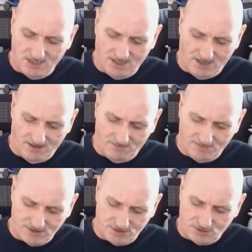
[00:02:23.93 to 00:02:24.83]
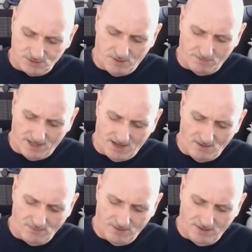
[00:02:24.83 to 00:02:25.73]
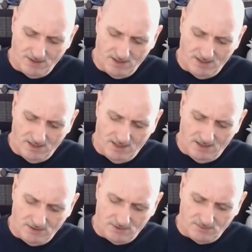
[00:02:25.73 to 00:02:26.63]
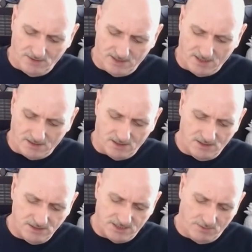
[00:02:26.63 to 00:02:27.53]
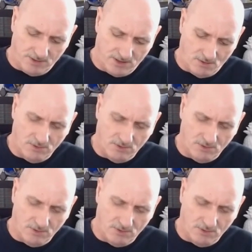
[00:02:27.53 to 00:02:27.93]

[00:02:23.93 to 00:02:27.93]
Just pop that off. Just flick it across. There we go.